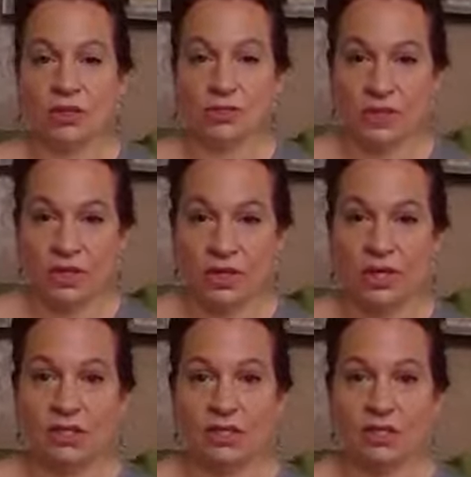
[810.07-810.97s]

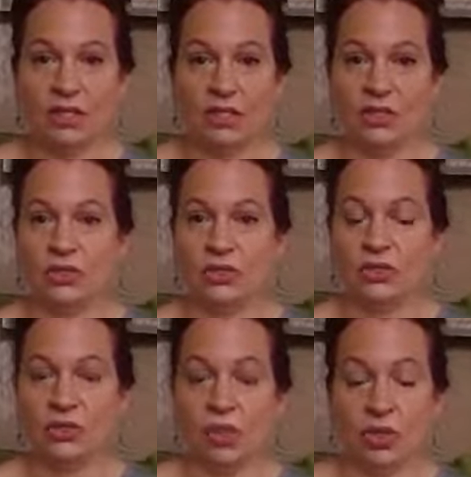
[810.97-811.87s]
community such as
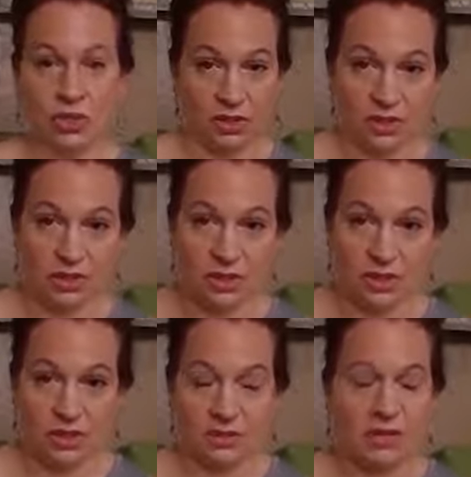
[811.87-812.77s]
the one this
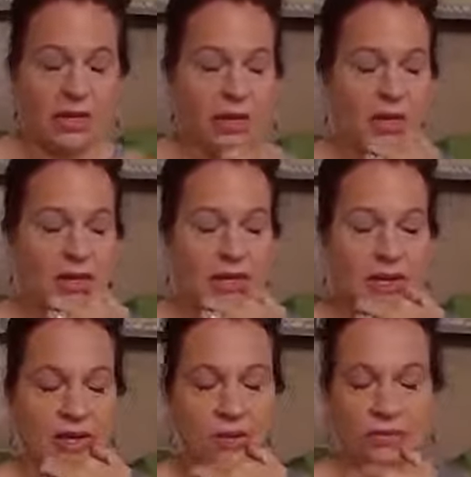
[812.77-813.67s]
is
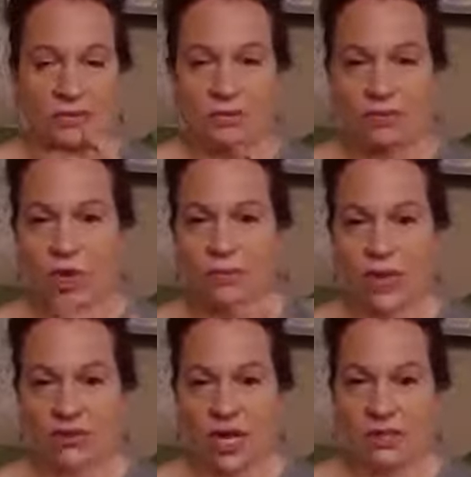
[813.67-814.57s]
um, john
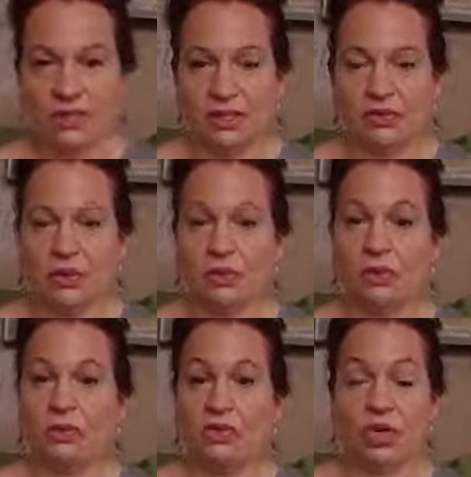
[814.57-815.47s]
paul jackson
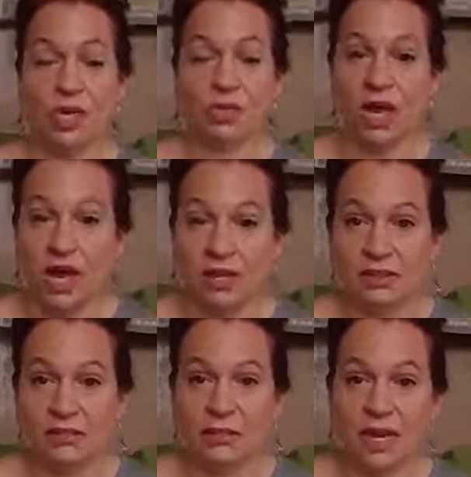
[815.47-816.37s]
trained
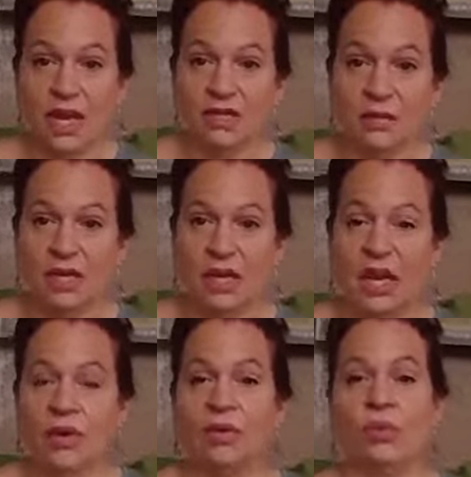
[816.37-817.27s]
us my husband and
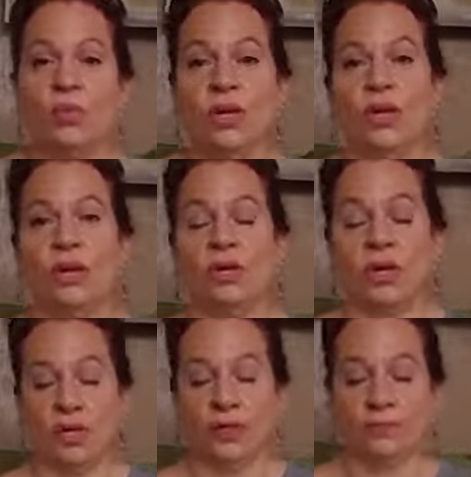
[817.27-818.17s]
i we are
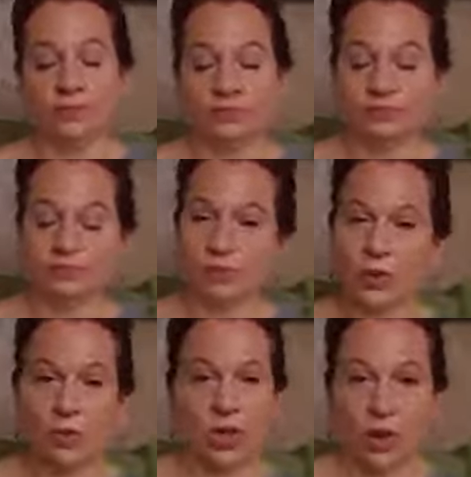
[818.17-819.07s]
um,
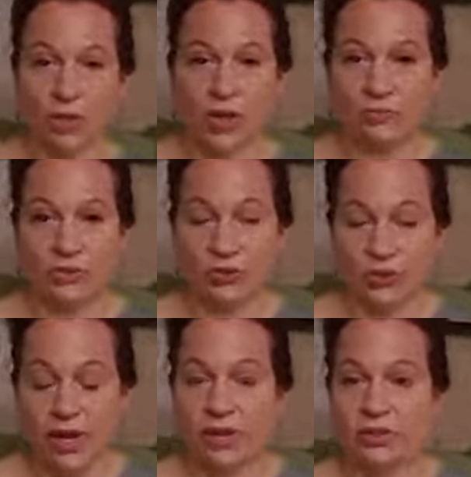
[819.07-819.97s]
we went all the way up to the
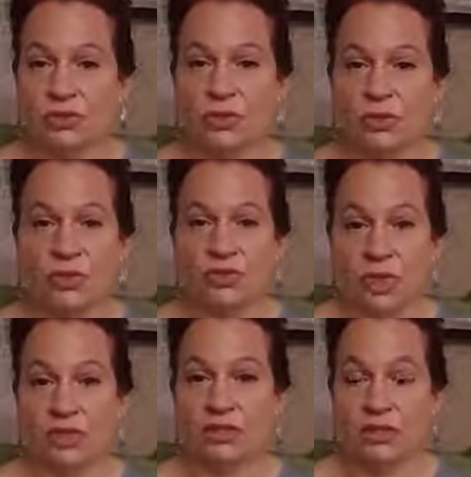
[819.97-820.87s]
ranks until we
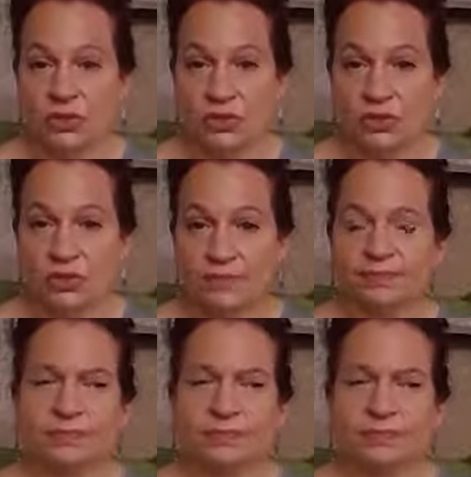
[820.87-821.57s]
trained the teachers